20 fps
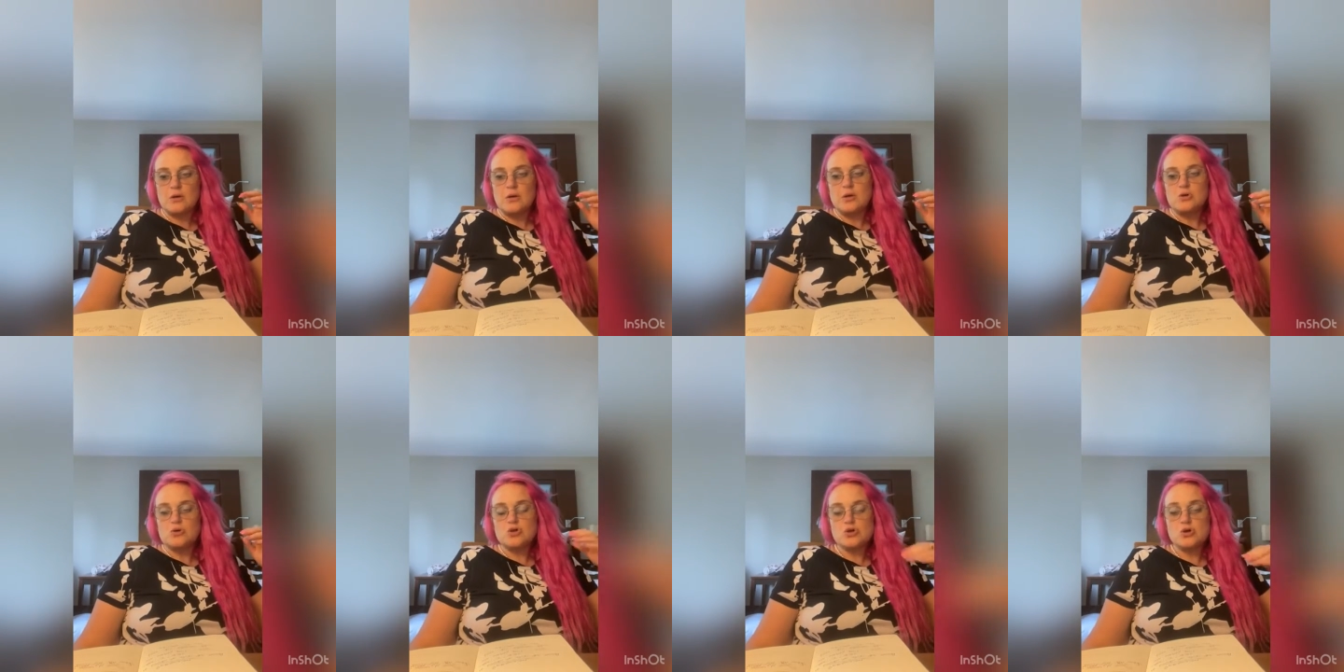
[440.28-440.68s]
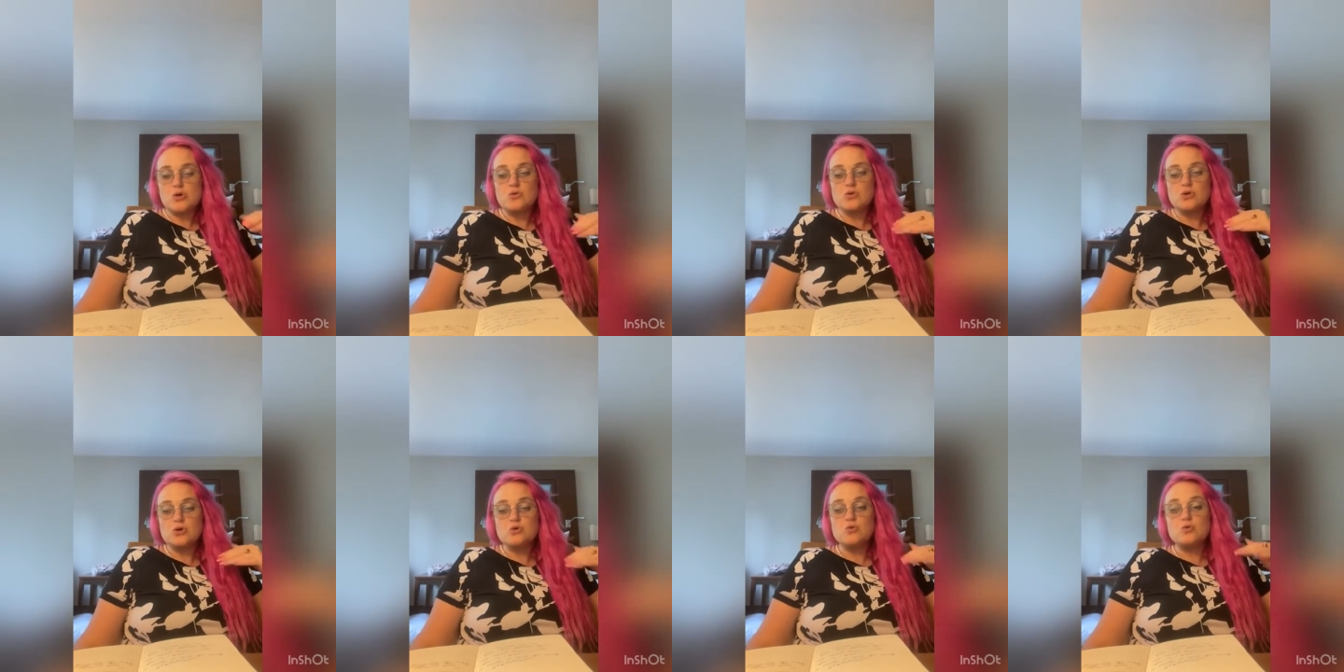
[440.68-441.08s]
show
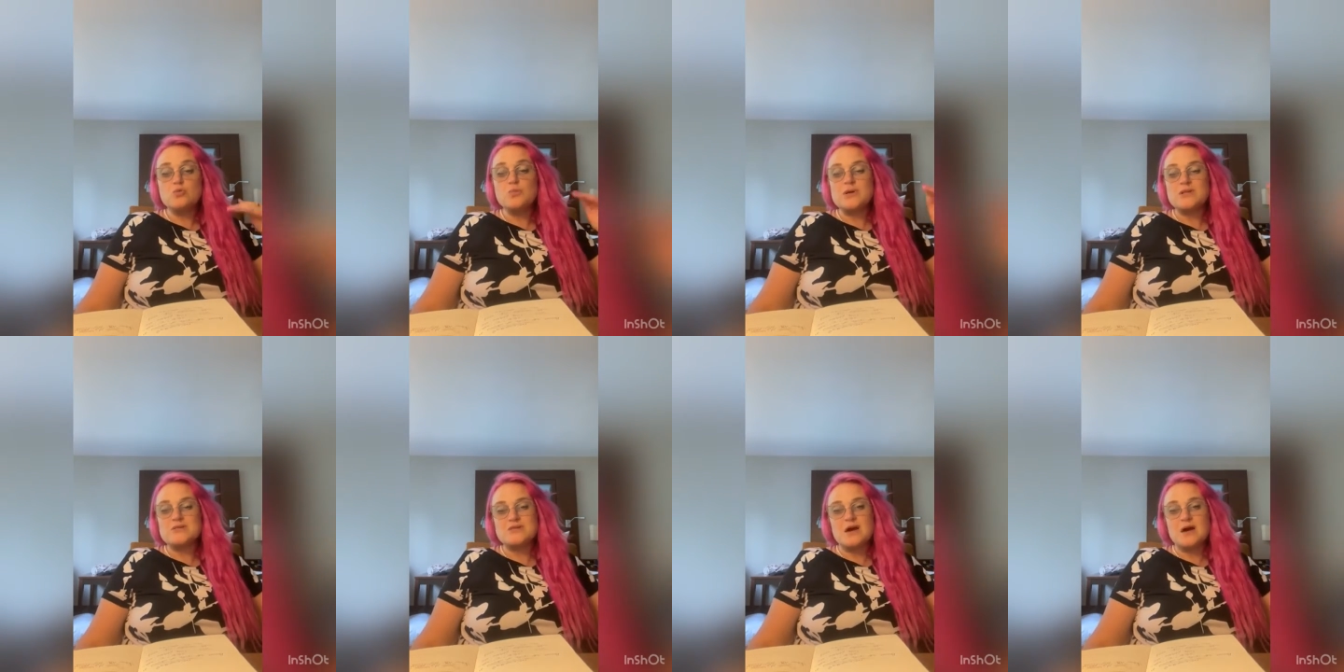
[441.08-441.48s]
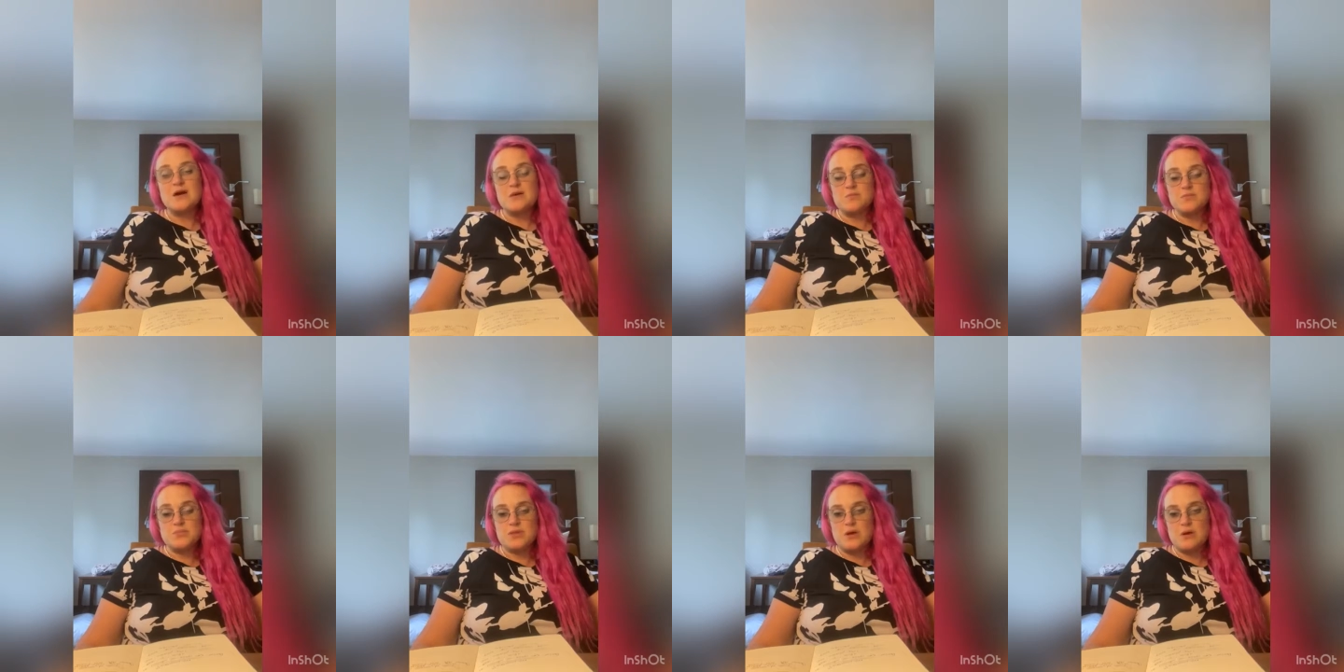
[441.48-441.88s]
you, but
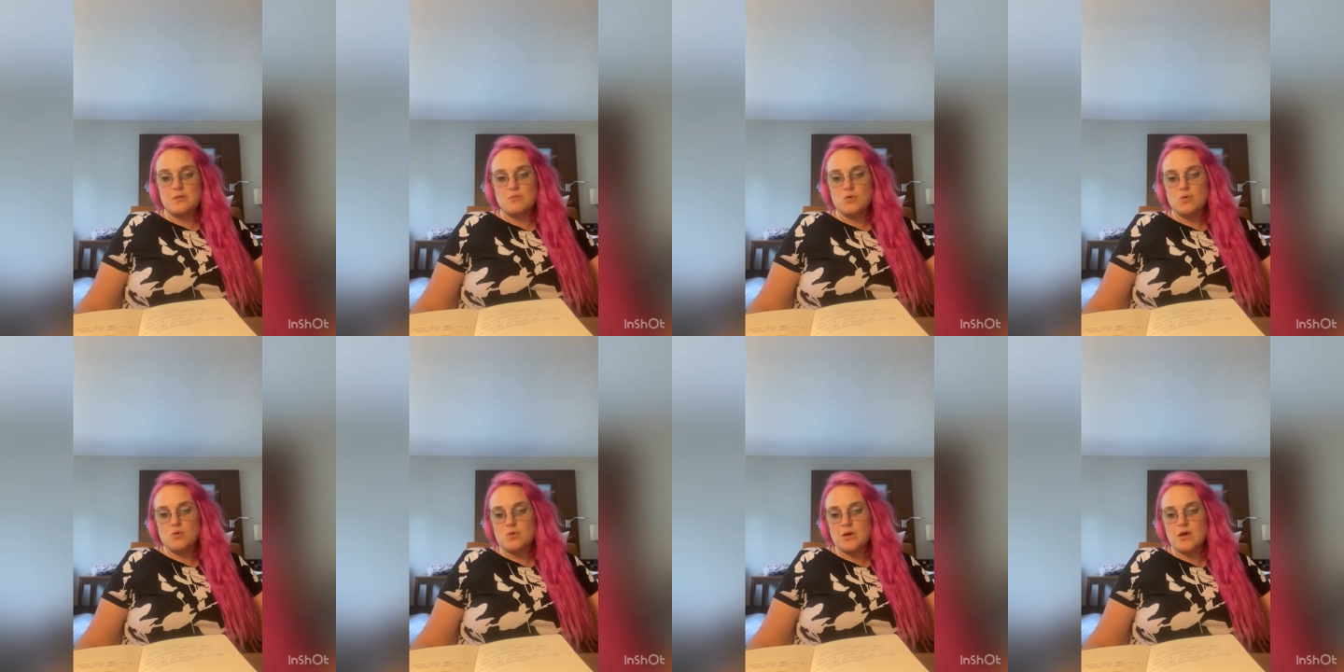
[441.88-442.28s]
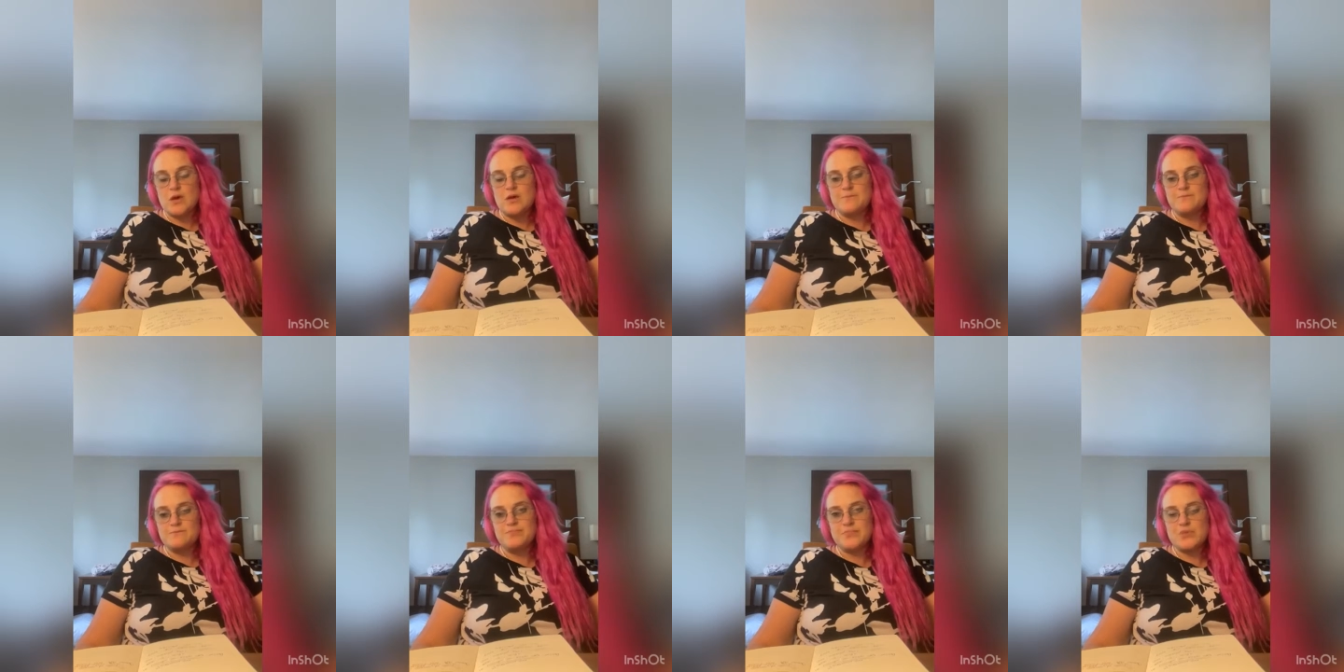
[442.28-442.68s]
type them,
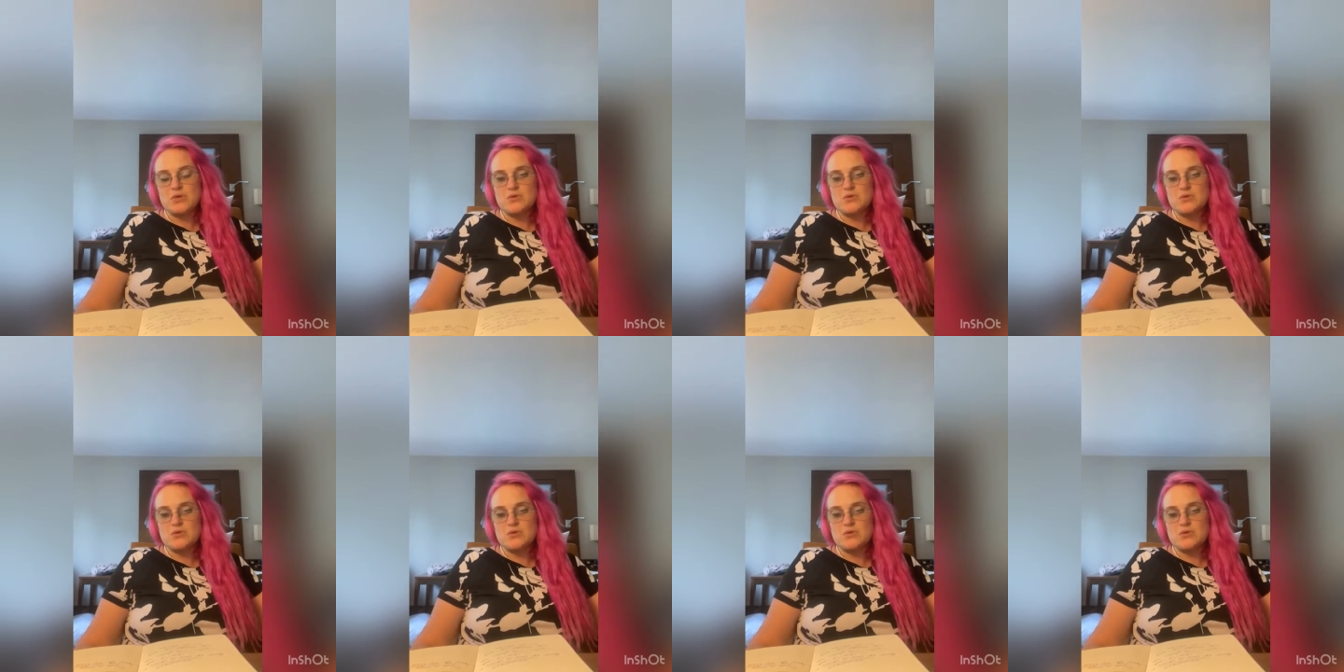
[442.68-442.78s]
okay?